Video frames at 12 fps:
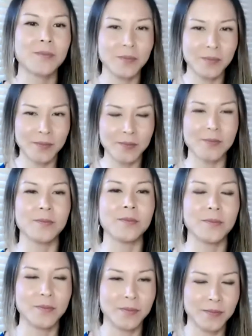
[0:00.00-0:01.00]
And then mm.
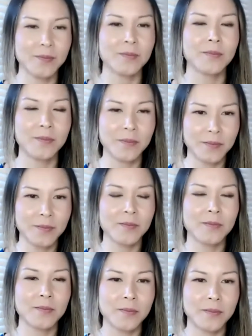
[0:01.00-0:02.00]
we still do all the tech
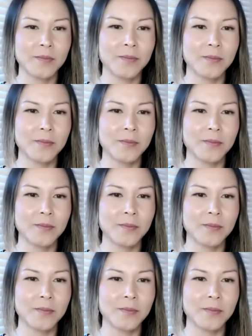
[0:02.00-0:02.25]
setup.